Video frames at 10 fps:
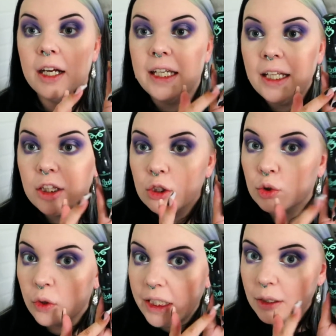Get the
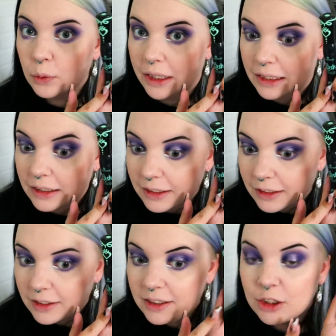green one.
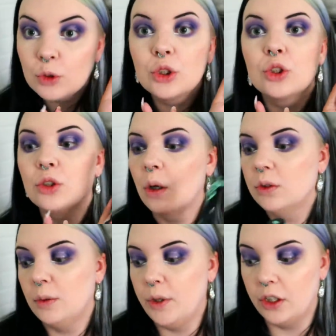This one is so
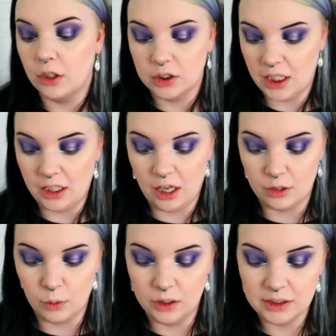superior to any
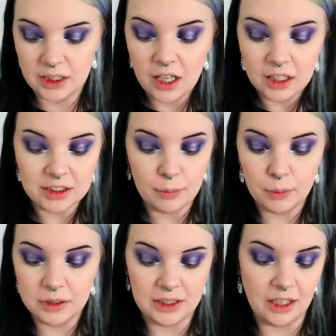other ones. Some
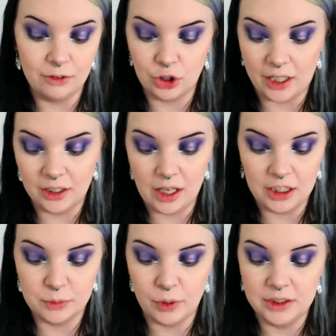people say they've tried the
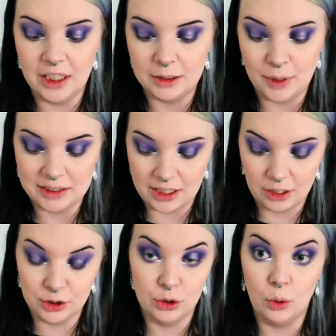Lash Princess
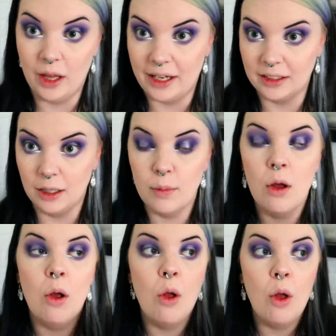mascaras and don't like them.
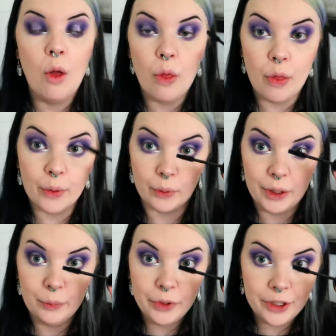The
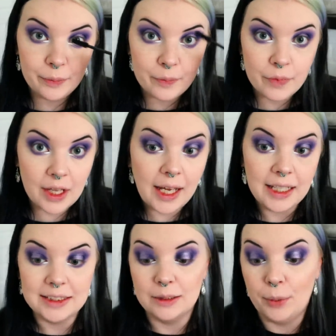green one
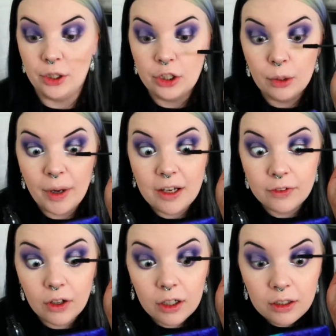is superior by
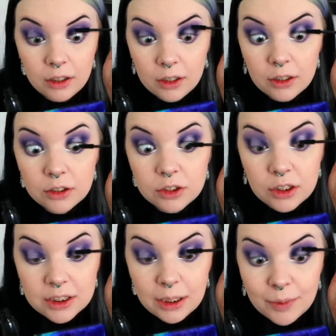far. So
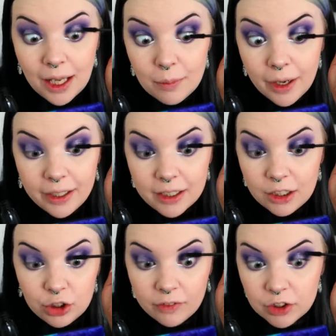just keep that in mind in
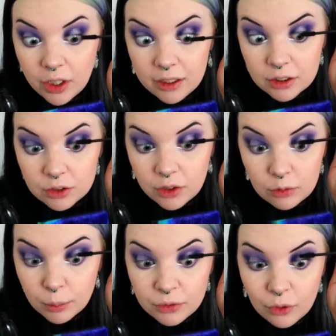case you haven't tried this
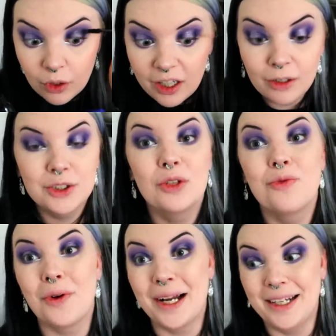green one before. And also
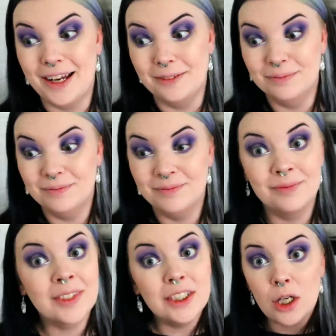$4.99.
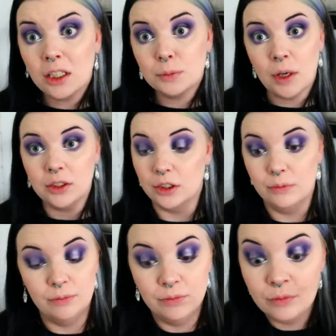Not sponsored.